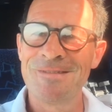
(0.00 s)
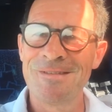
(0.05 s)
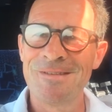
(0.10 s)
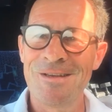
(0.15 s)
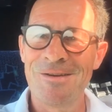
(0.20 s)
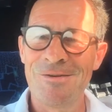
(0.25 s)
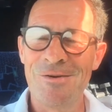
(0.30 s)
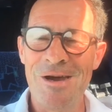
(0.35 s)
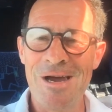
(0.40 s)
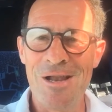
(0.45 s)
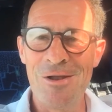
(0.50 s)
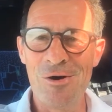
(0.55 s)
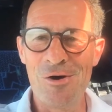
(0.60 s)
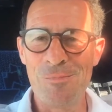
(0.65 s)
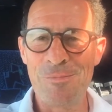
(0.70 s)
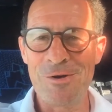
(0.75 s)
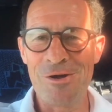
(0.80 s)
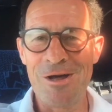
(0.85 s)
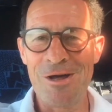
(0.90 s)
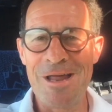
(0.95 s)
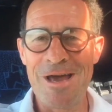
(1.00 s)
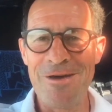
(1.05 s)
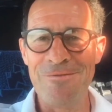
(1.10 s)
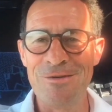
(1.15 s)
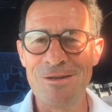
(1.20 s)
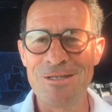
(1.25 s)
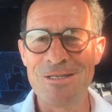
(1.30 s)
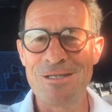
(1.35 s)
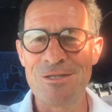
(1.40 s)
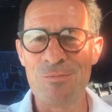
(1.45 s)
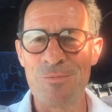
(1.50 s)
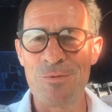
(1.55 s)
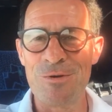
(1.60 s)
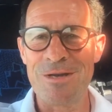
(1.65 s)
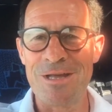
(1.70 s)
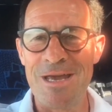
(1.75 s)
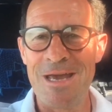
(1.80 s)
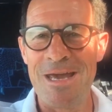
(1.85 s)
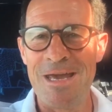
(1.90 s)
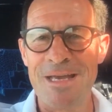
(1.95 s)
Well, I hope you're all having a super
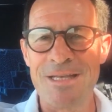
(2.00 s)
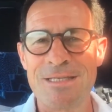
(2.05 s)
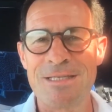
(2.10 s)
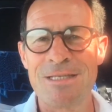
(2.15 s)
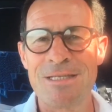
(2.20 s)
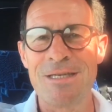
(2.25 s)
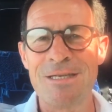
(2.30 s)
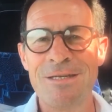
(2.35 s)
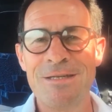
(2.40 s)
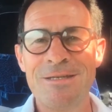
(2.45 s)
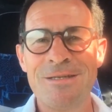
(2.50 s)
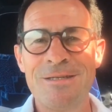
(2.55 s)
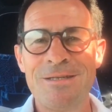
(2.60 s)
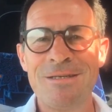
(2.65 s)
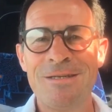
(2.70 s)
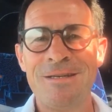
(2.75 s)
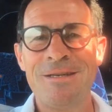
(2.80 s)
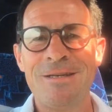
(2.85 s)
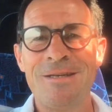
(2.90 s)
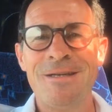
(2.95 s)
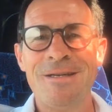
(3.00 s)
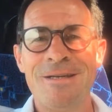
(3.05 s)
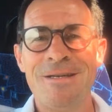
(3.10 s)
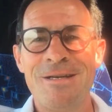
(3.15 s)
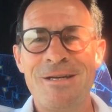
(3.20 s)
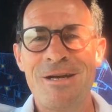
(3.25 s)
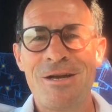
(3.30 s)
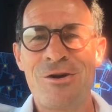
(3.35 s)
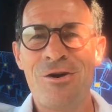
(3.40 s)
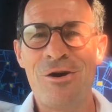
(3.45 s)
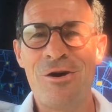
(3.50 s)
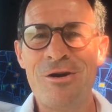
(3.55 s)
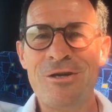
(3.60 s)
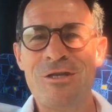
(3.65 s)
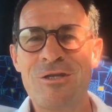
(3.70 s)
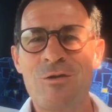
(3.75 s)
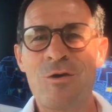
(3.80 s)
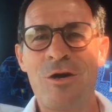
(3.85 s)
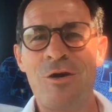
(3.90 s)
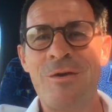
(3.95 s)
day. It's
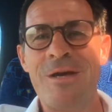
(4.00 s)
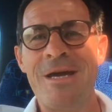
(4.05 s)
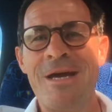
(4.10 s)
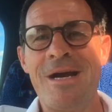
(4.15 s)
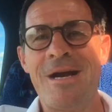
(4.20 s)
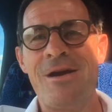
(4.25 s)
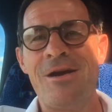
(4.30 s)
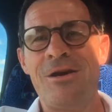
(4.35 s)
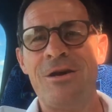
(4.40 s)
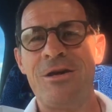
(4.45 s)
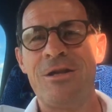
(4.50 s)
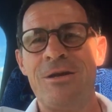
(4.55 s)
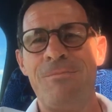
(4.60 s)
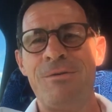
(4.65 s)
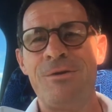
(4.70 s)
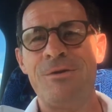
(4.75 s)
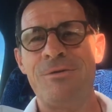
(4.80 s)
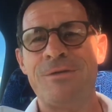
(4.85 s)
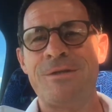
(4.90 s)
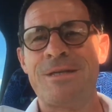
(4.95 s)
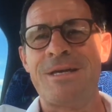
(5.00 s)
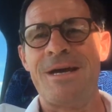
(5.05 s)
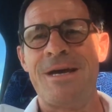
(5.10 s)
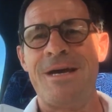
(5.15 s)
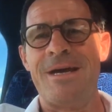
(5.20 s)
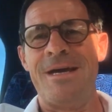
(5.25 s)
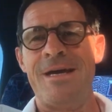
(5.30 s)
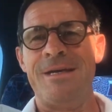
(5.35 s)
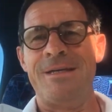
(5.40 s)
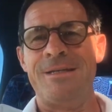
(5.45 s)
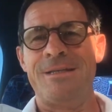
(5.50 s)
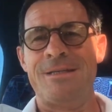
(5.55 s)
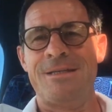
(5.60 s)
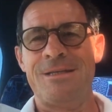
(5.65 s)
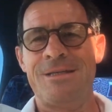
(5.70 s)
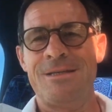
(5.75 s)
gorgeous where we are. Look at the blue skies.